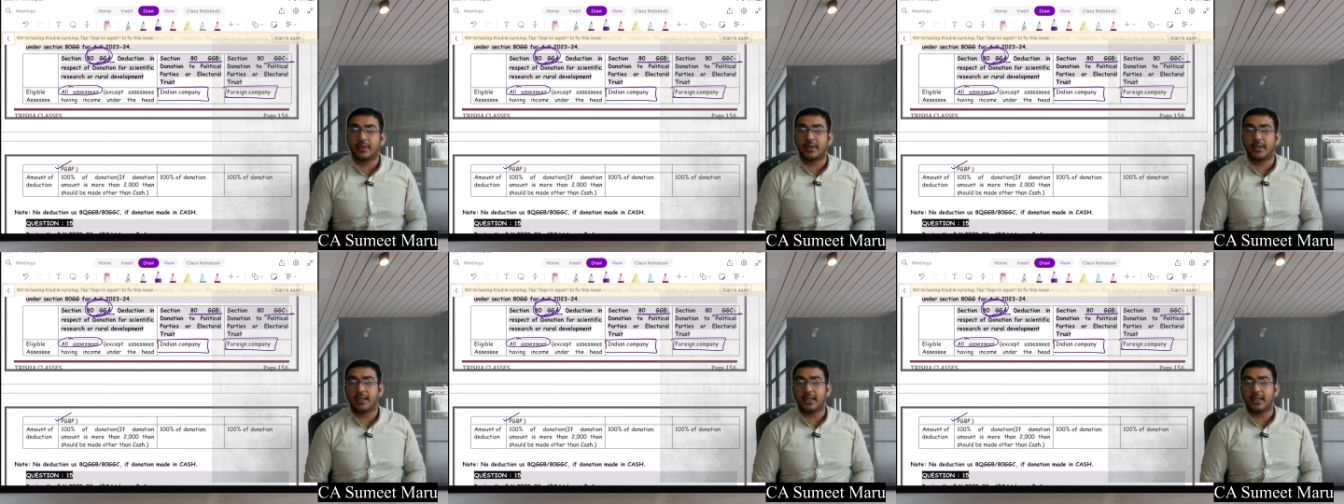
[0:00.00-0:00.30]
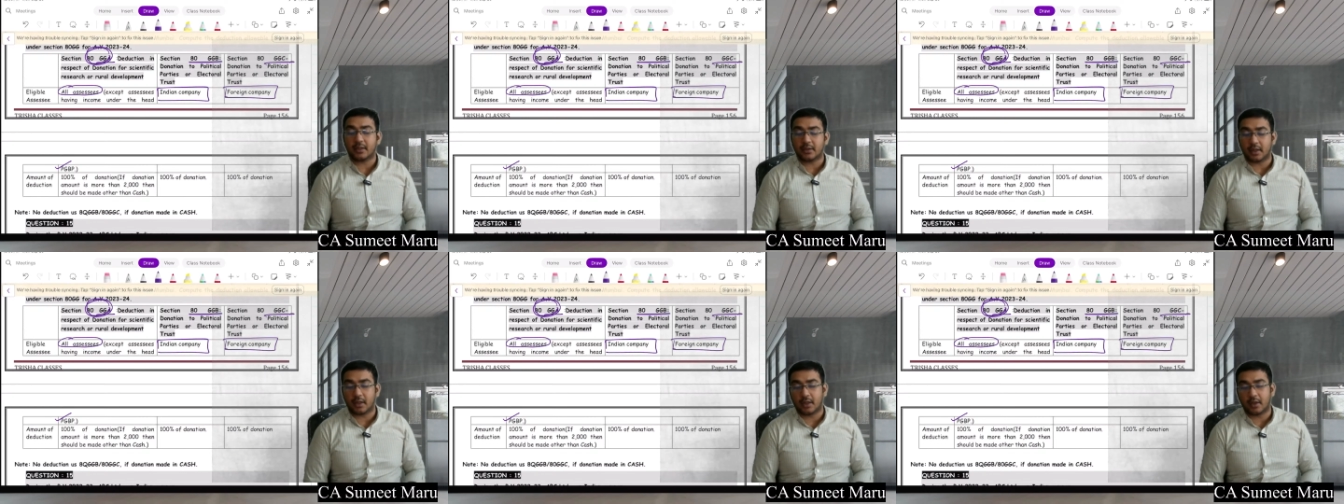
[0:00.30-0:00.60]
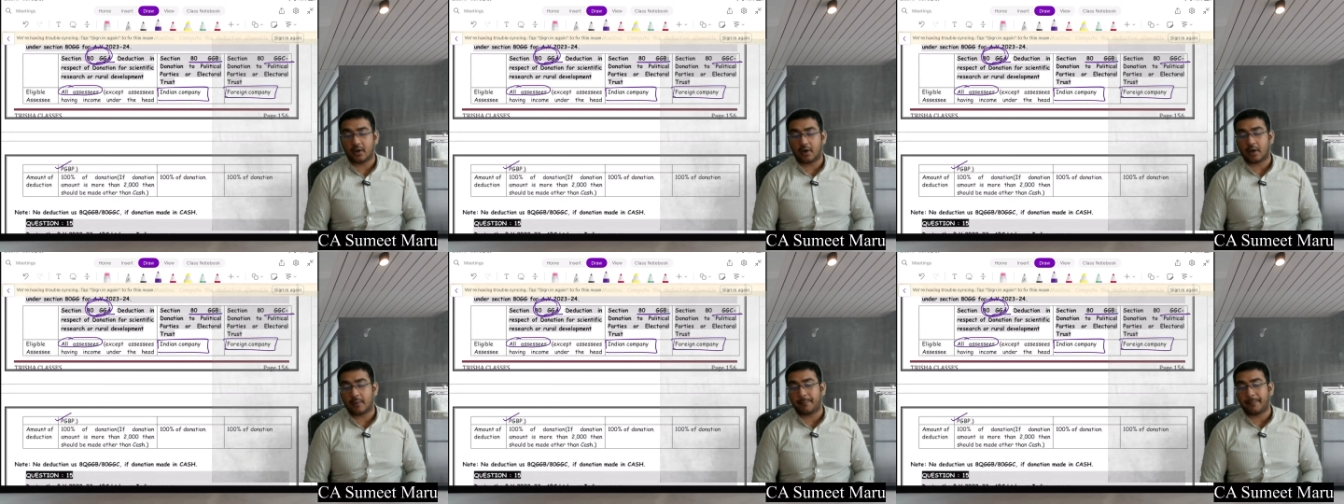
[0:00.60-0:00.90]
deduct
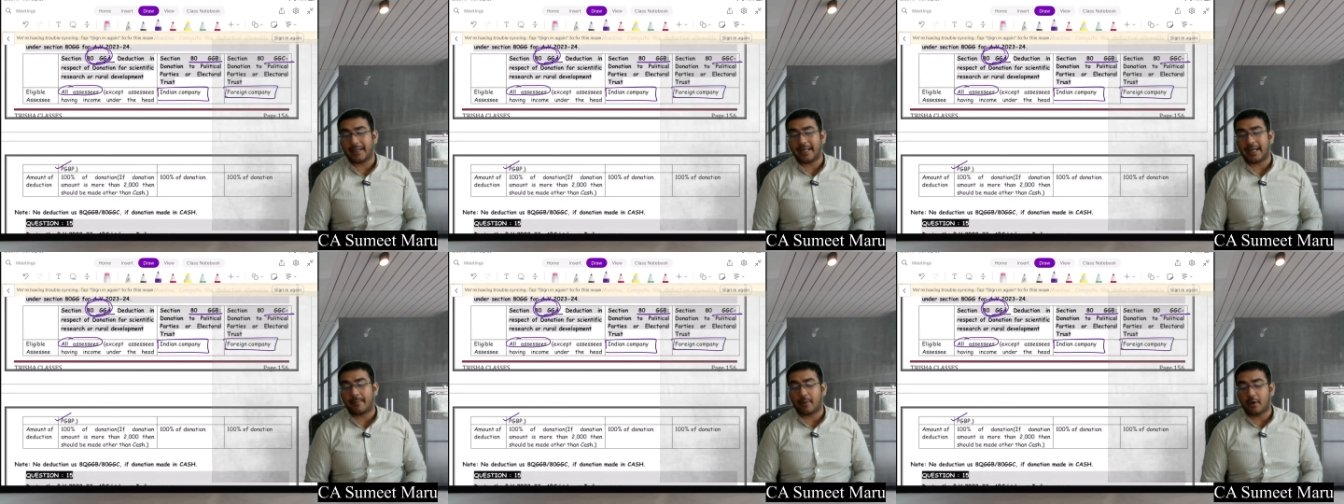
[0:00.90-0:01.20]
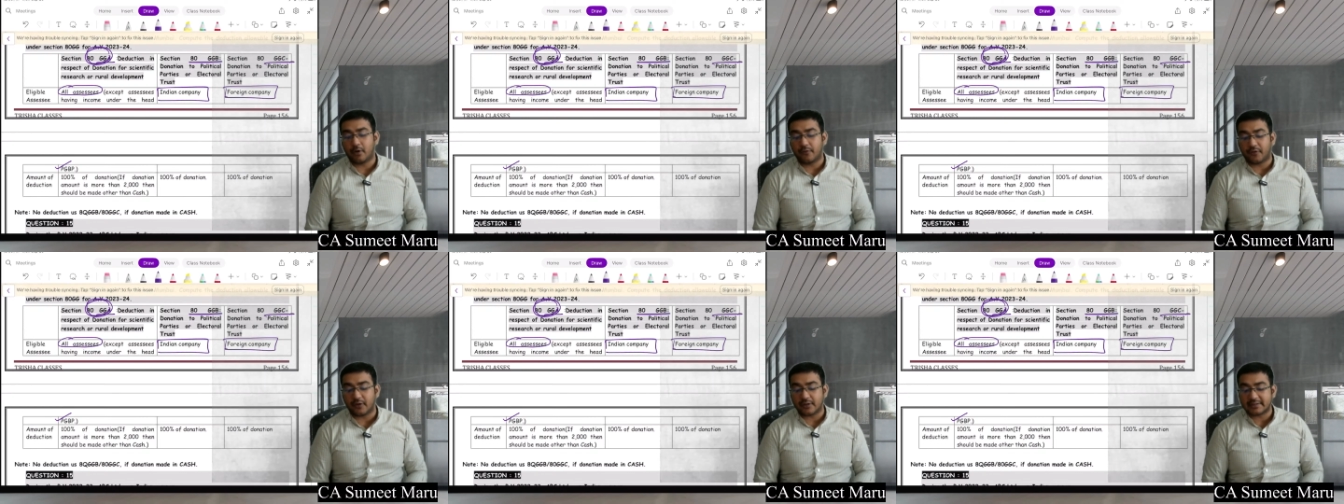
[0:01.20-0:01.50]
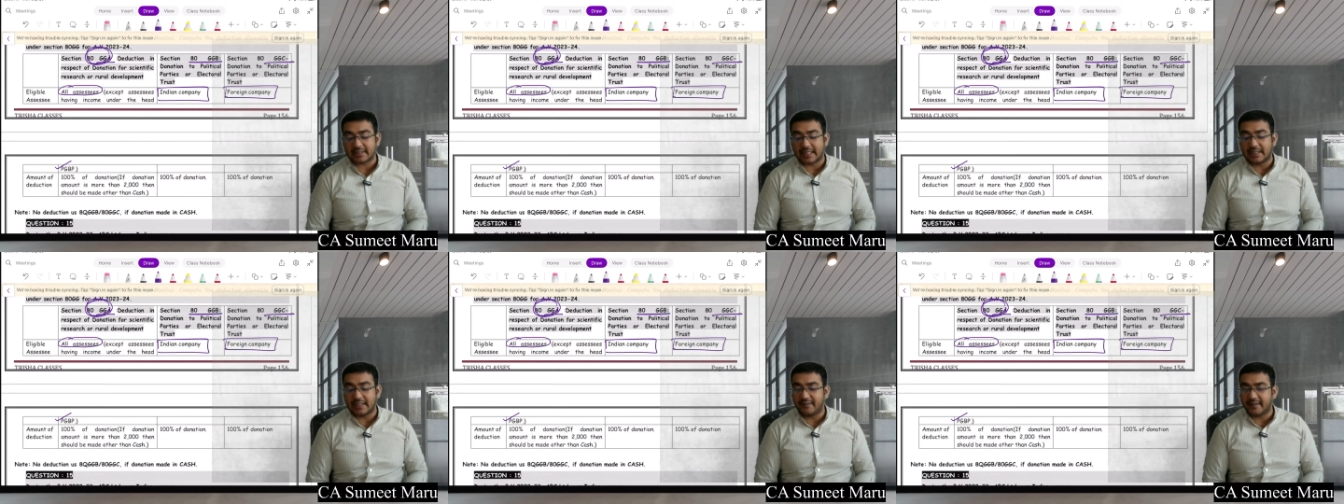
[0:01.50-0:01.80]
or pay amount for
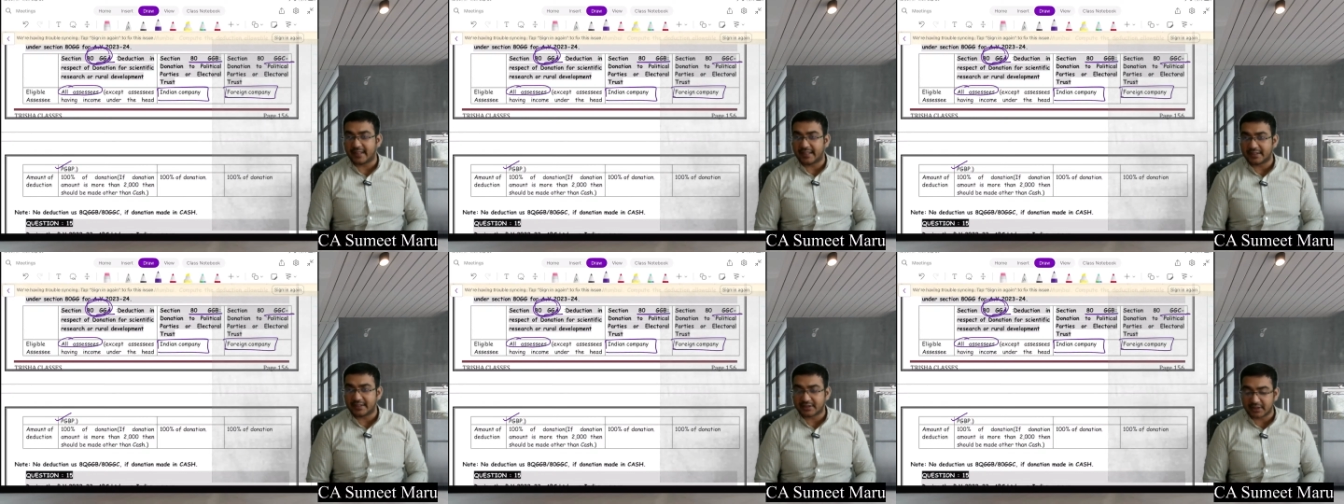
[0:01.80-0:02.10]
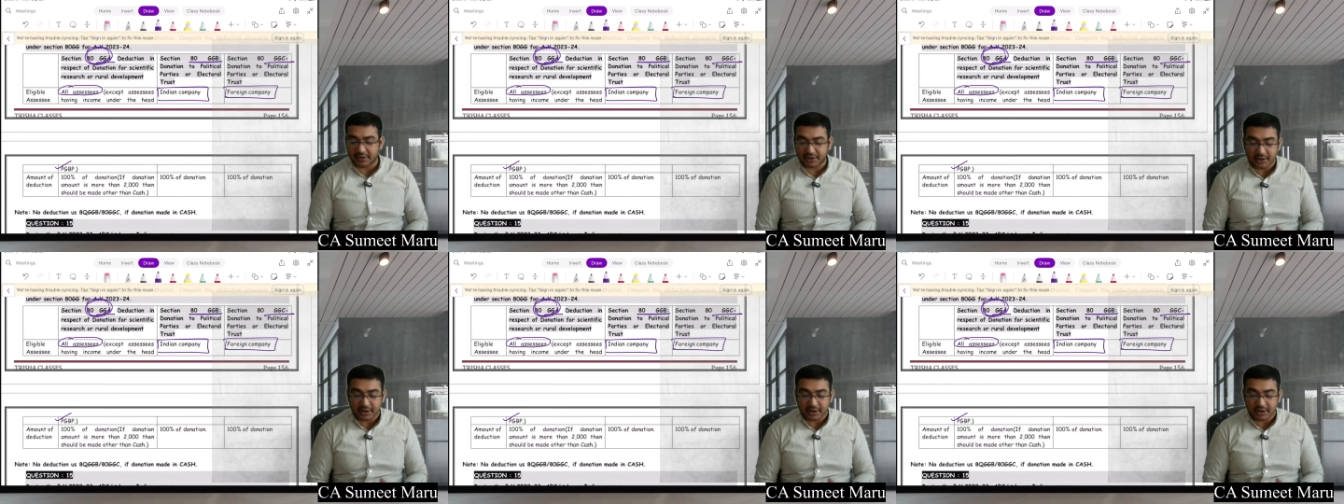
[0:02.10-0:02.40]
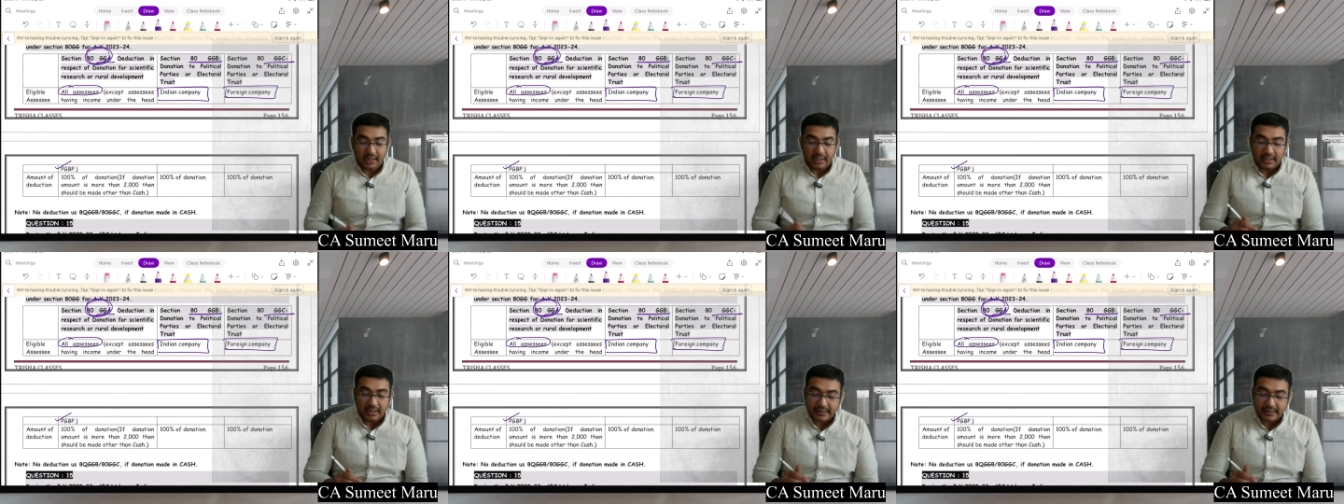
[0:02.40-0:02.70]
scientific research.
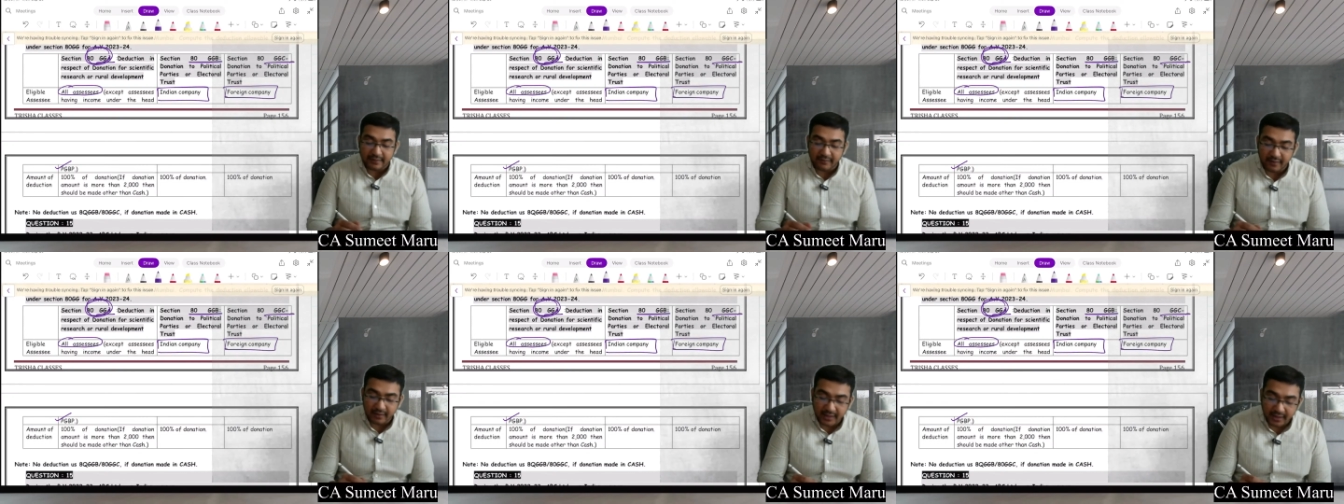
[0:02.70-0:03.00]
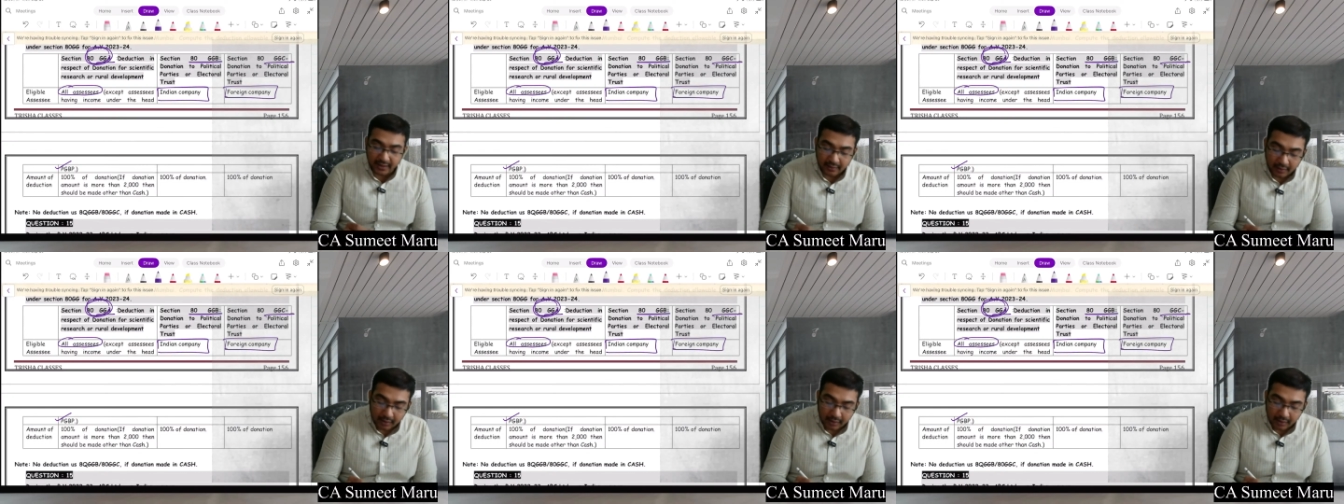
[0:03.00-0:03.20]
They will get